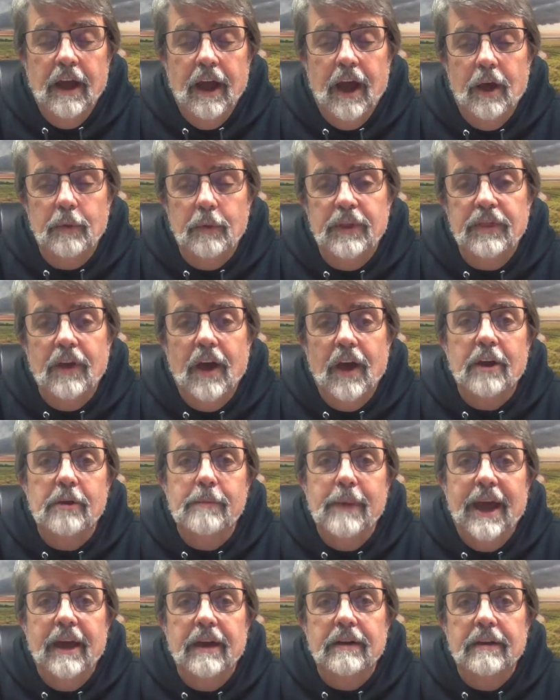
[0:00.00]
We thought
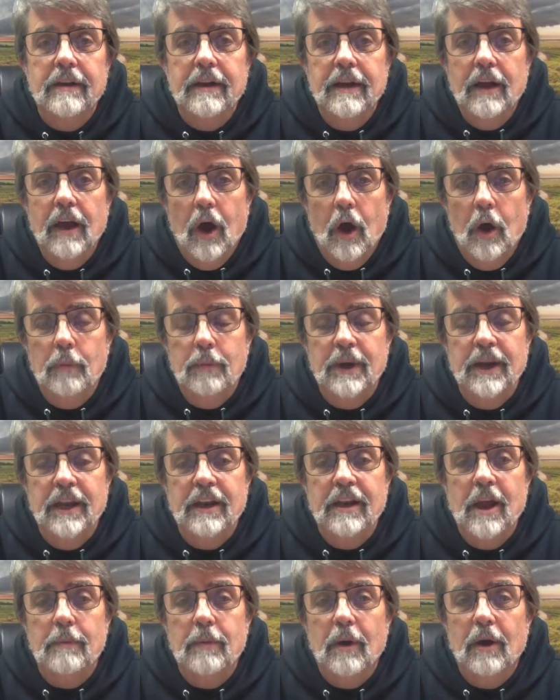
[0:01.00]
about
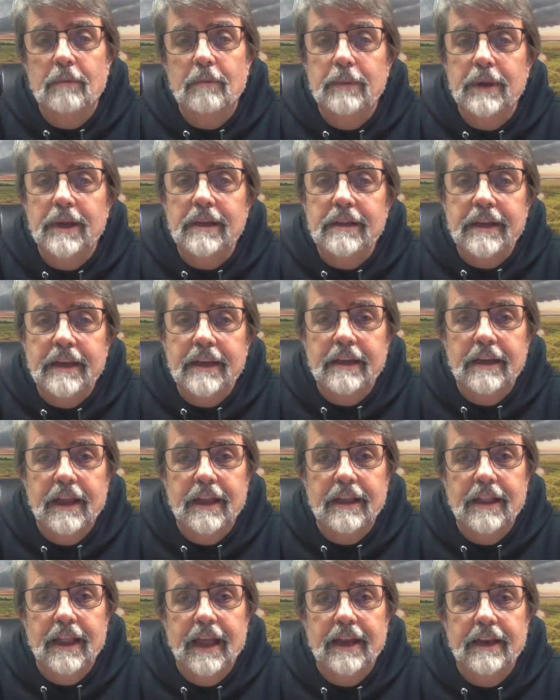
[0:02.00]
opening up our building
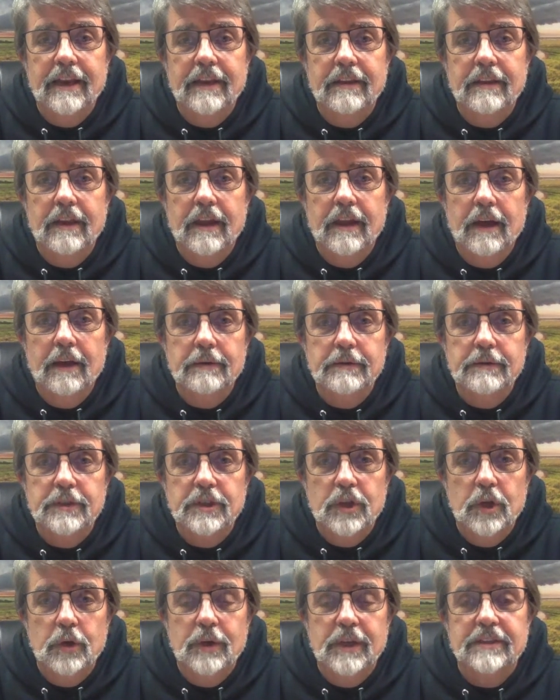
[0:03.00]
and letting
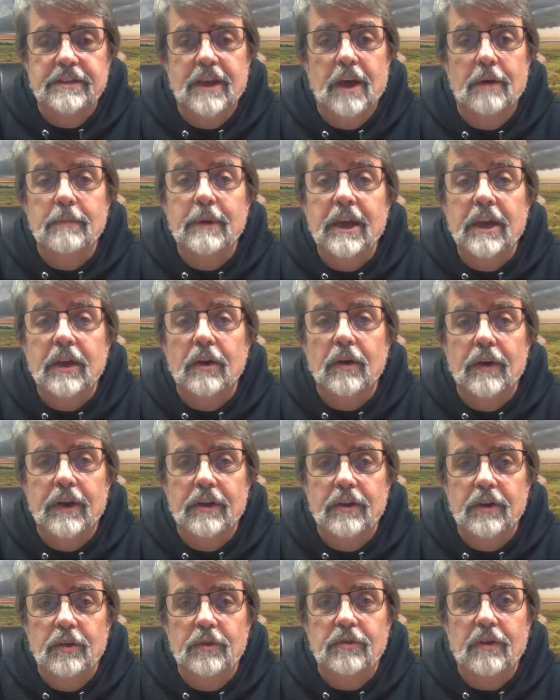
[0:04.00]
students come here
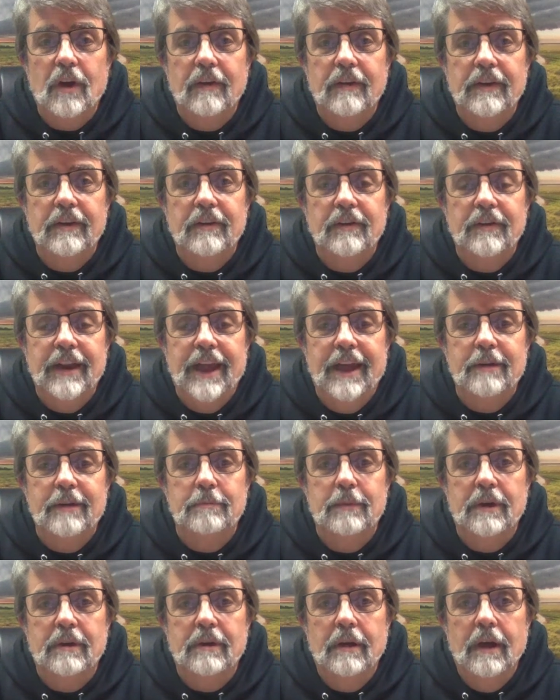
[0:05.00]
and use our
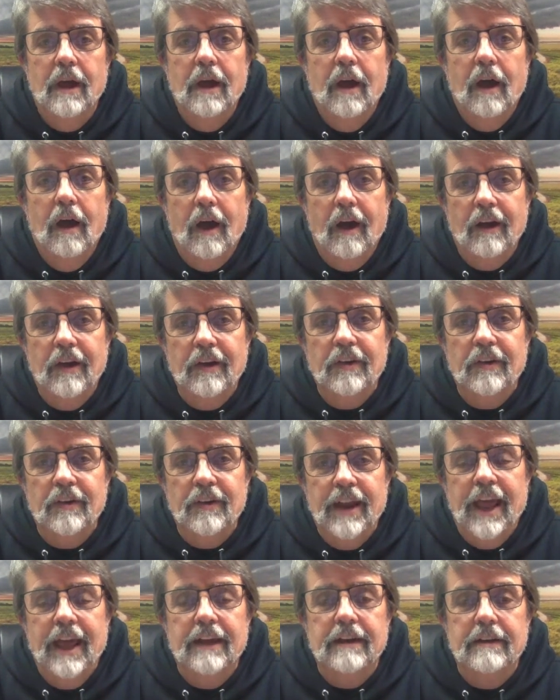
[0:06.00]
internet, but our
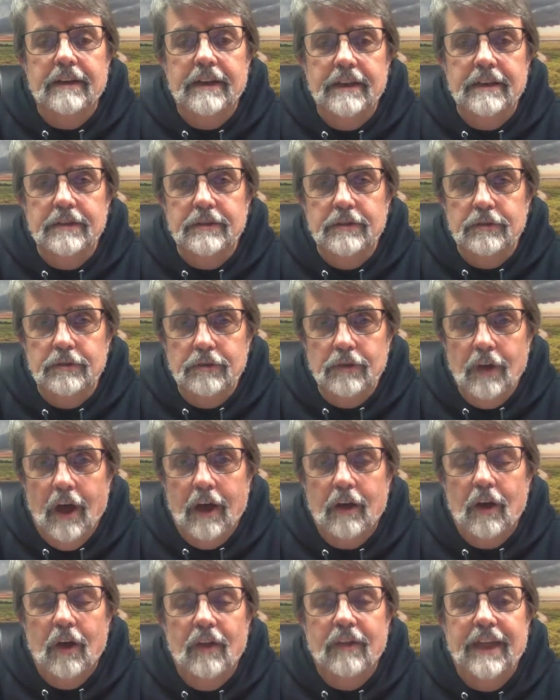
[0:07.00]
internet is
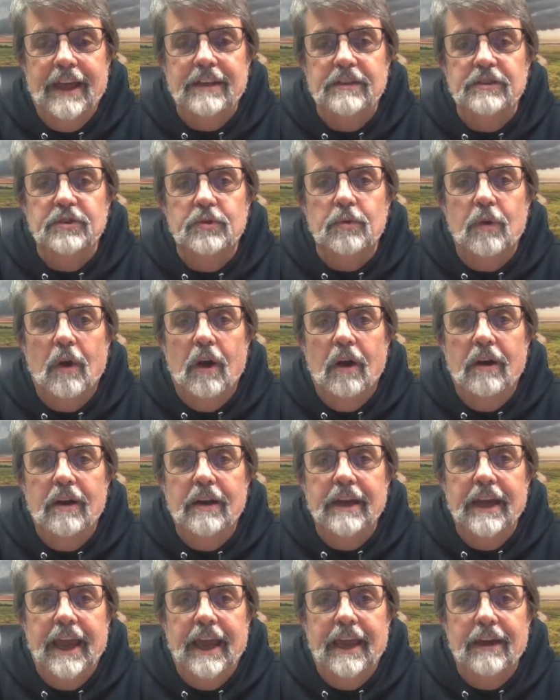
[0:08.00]
not all that
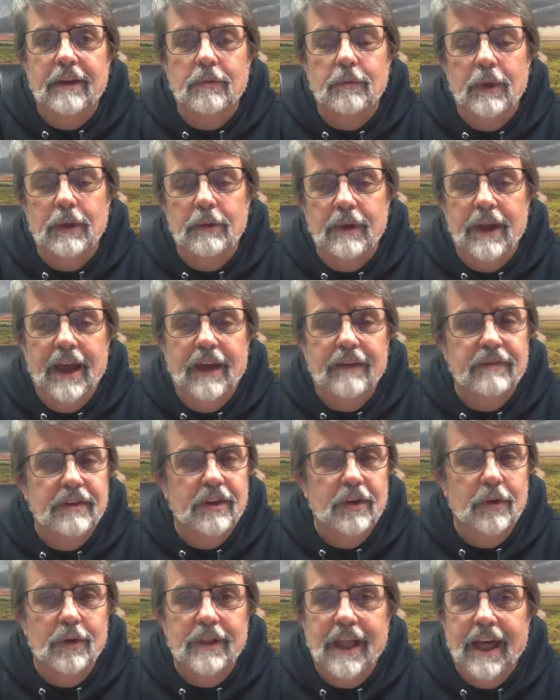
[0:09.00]
strong, and we would have to
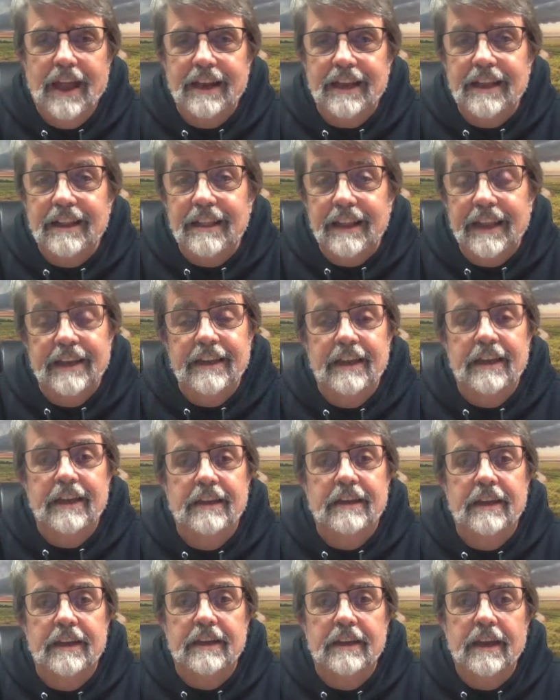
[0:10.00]
do a lot of
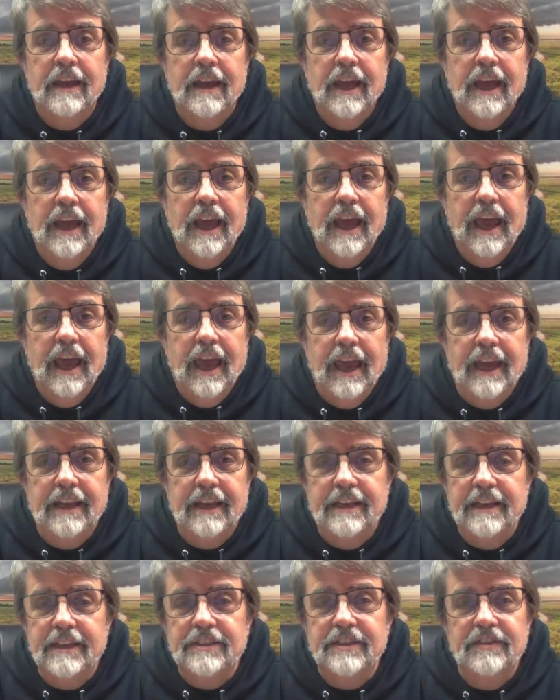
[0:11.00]
cleaning
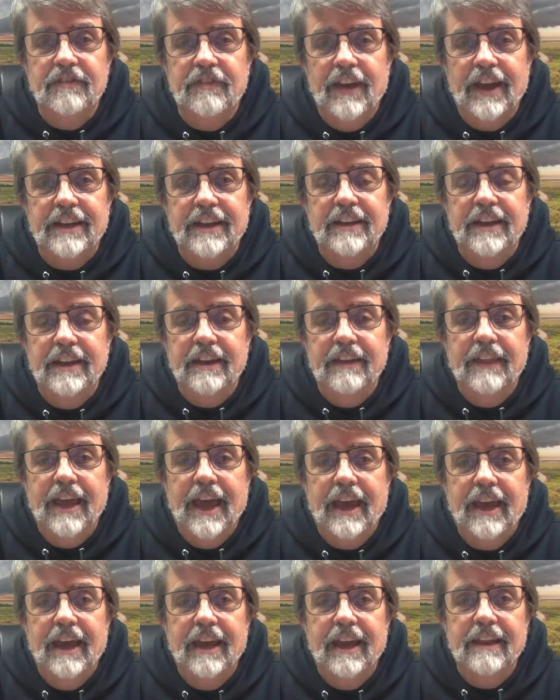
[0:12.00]
and disinfecting and
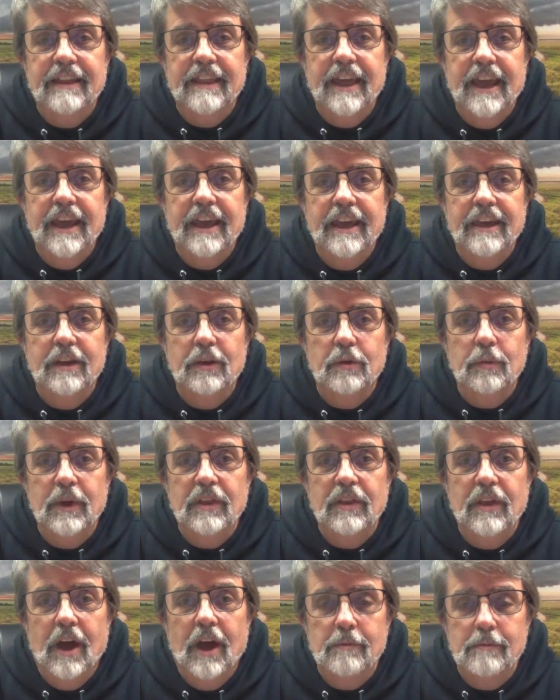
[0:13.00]
that kind of thing, and
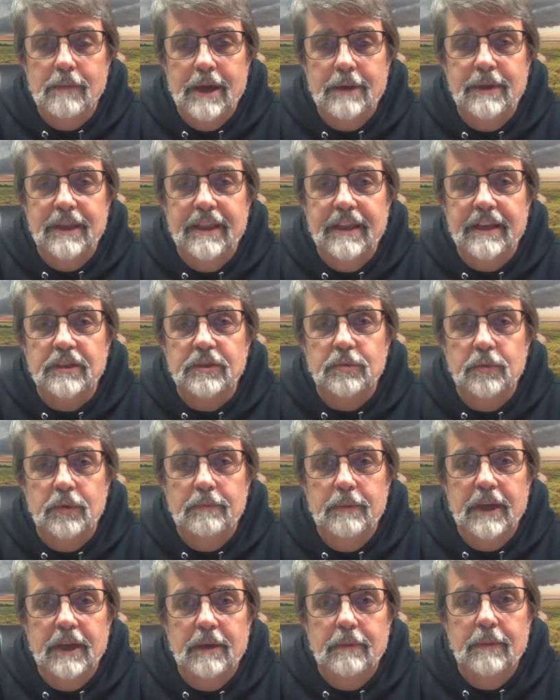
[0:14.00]
we thought maybe this
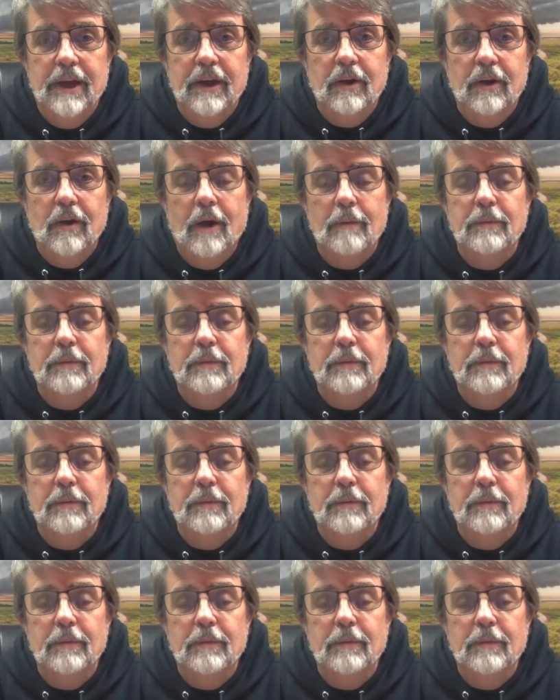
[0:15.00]
would be a better